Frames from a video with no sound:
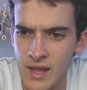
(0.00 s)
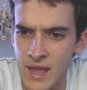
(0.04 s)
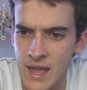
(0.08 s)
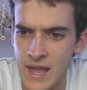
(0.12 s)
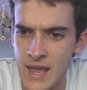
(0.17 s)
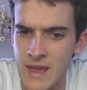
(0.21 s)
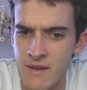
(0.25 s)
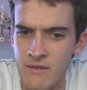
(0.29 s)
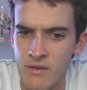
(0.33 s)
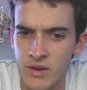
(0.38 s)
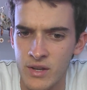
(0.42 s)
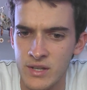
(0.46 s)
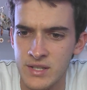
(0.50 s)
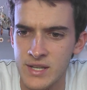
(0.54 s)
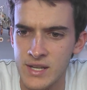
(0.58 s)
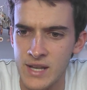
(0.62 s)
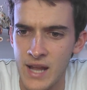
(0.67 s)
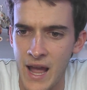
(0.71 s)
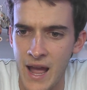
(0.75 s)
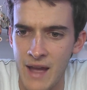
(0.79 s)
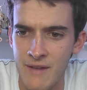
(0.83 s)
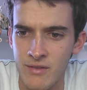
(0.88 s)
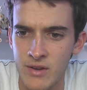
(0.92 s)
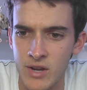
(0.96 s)
even
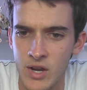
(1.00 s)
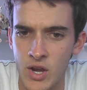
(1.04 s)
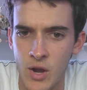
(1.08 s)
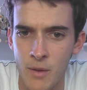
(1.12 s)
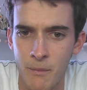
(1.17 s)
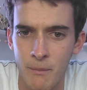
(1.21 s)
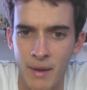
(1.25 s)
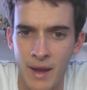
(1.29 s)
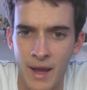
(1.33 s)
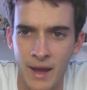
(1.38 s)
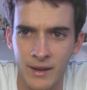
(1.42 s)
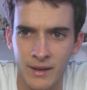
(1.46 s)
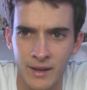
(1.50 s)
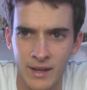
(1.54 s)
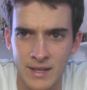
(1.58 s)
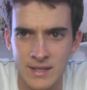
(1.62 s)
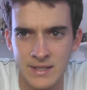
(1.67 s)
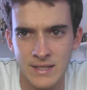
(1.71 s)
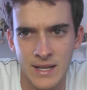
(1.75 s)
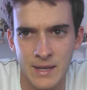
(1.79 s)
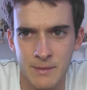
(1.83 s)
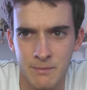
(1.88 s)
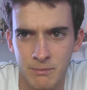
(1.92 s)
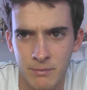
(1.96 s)
consider having her back
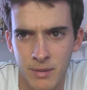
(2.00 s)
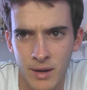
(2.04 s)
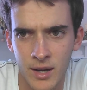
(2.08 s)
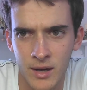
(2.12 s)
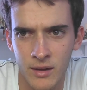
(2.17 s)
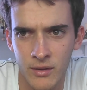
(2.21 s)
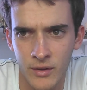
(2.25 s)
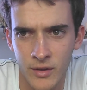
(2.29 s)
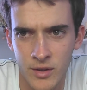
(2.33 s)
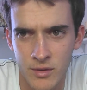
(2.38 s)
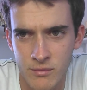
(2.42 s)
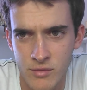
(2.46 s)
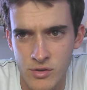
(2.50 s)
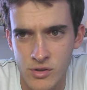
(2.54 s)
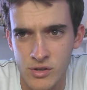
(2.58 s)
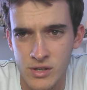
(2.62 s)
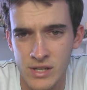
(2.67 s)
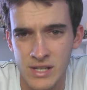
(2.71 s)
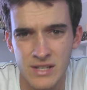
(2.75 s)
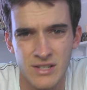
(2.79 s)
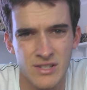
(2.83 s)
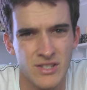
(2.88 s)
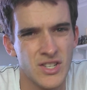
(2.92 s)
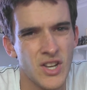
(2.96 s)
as a part of the
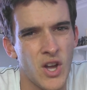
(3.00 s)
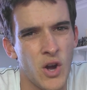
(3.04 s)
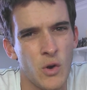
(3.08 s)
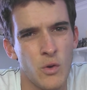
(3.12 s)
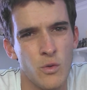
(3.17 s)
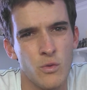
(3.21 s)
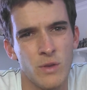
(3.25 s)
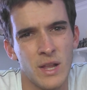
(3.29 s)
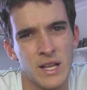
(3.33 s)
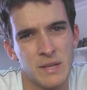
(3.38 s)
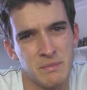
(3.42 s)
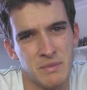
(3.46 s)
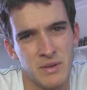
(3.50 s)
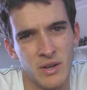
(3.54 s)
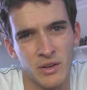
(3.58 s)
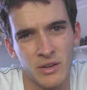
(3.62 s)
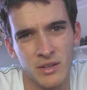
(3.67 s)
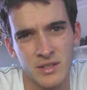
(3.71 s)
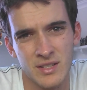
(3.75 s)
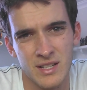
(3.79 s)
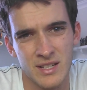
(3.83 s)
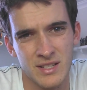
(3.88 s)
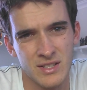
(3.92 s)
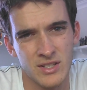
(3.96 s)
community? No, let's be
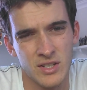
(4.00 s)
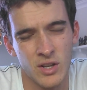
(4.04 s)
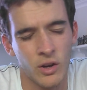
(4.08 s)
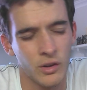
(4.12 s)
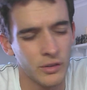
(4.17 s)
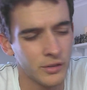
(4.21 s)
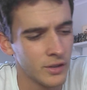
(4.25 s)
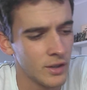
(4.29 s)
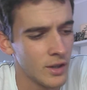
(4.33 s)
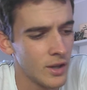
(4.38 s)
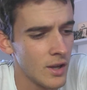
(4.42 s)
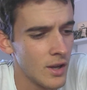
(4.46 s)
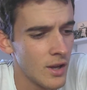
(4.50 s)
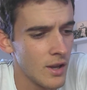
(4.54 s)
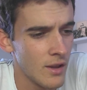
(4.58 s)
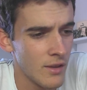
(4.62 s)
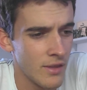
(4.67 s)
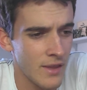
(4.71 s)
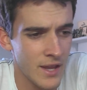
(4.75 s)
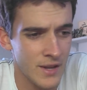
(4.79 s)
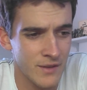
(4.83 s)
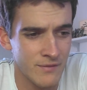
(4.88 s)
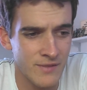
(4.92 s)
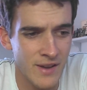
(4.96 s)
honest, it's not.
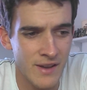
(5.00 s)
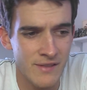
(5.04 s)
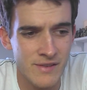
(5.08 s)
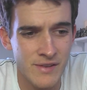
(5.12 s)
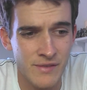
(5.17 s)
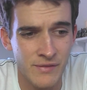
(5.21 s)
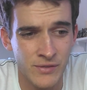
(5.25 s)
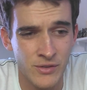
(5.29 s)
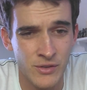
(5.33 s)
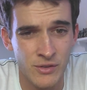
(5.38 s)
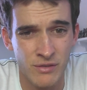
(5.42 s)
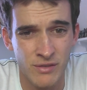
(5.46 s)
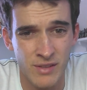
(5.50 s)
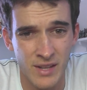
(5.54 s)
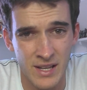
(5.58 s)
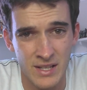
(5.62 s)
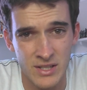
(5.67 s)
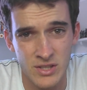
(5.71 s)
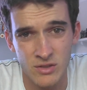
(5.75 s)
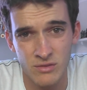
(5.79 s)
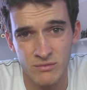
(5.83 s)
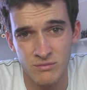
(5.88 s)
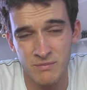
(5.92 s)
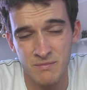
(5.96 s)
There are very few
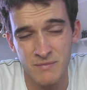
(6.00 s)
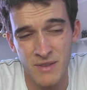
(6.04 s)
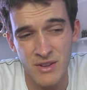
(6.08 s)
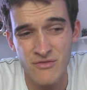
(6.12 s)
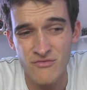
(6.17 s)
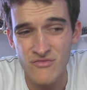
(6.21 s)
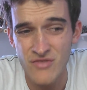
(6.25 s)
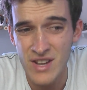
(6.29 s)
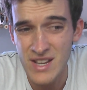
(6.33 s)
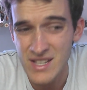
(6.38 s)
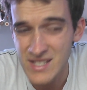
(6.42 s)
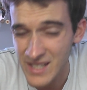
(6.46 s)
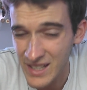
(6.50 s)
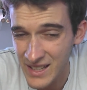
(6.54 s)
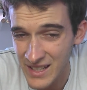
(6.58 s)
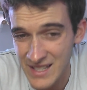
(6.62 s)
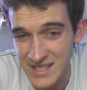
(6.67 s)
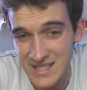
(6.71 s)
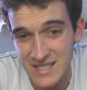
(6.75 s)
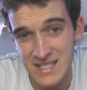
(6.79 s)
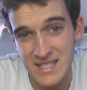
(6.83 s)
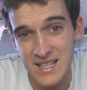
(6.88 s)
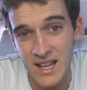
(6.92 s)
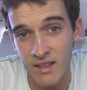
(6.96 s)
things, there realistically
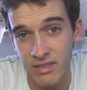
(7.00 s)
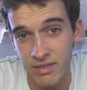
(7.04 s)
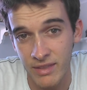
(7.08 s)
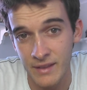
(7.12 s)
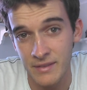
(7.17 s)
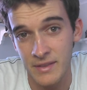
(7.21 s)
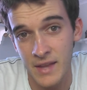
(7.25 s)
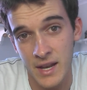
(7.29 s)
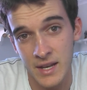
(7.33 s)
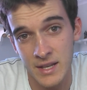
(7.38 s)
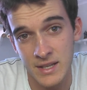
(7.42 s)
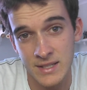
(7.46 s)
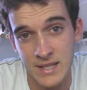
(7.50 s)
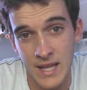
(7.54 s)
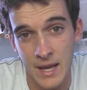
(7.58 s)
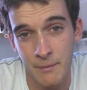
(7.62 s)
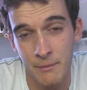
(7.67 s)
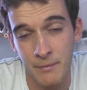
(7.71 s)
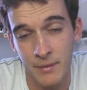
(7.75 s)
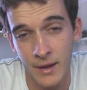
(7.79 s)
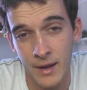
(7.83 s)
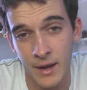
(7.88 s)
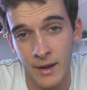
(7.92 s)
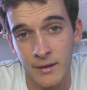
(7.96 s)
is nothing that is
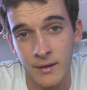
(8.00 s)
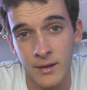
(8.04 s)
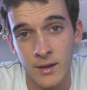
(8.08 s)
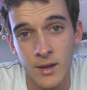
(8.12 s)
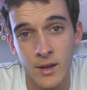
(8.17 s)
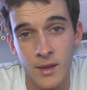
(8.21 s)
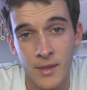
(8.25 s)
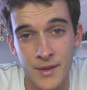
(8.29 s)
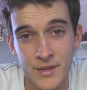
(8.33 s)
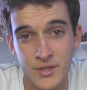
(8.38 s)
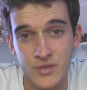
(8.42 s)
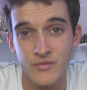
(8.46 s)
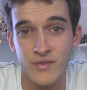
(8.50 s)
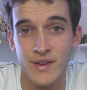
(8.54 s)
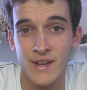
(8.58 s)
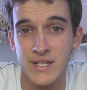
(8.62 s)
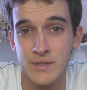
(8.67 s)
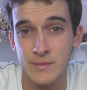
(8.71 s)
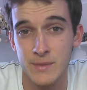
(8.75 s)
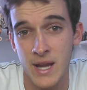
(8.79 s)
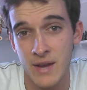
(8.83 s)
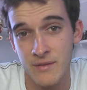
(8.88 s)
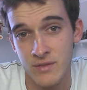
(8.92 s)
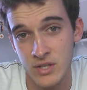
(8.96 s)
that bad. There's a
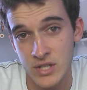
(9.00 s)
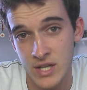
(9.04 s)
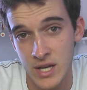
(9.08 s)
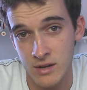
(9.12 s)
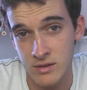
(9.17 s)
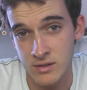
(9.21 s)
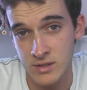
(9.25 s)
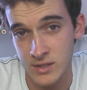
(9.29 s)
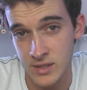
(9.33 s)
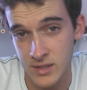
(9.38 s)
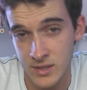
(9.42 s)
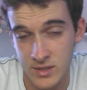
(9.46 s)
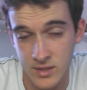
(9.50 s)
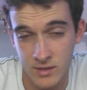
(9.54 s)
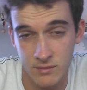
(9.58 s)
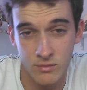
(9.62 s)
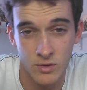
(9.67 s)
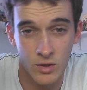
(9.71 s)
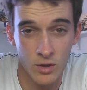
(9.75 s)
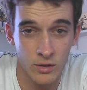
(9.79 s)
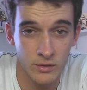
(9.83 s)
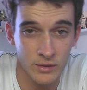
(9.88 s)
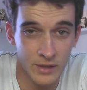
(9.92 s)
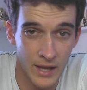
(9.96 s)
reason we have a jail system,
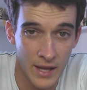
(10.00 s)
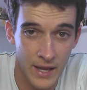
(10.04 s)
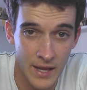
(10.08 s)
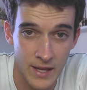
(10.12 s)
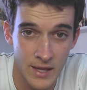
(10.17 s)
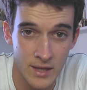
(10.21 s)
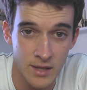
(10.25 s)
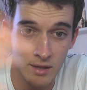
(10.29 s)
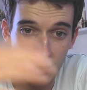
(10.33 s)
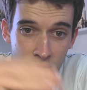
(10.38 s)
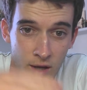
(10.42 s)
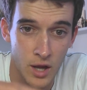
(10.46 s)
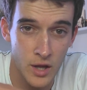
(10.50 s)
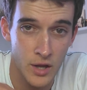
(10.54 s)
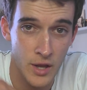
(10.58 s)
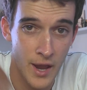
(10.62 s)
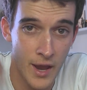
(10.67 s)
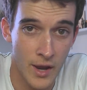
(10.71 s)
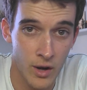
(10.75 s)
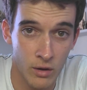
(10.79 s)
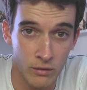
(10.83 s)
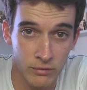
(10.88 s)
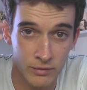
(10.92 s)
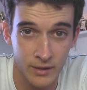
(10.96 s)
not a cut your
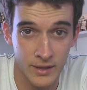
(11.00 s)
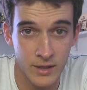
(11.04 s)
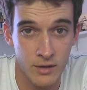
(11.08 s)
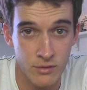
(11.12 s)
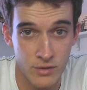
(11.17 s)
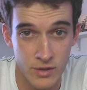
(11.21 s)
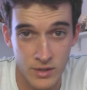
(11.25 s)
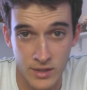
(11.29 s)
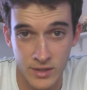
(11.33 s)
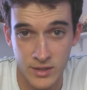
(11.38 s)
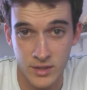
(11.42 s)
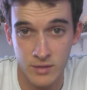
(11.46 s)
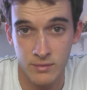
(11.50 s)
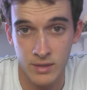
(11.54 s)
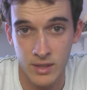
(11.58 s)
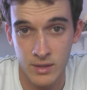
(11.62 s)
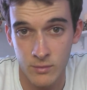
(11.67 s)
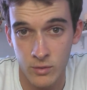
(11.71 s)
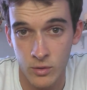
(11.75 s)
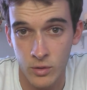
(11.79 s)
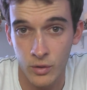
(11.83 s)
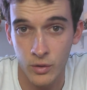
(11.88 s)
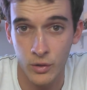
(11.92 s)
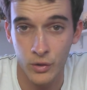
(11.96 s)
head off and kill your system
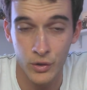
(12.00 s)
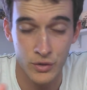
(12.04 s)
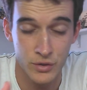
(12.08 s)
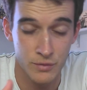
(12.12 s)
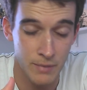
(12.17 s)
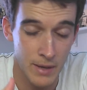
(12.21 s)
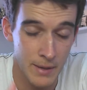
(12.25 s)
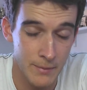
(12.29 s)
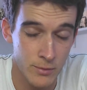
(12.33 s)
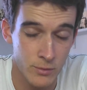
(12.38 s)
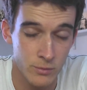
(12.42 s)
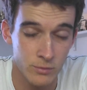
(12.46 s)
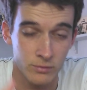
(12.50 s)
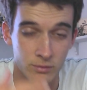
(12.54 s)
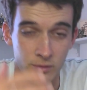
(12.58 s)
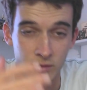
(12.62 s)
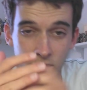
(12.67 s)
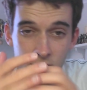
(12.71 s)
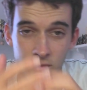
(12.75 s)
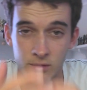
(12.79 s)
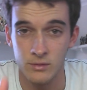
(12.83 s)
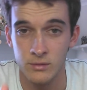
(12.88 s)
anymore, because people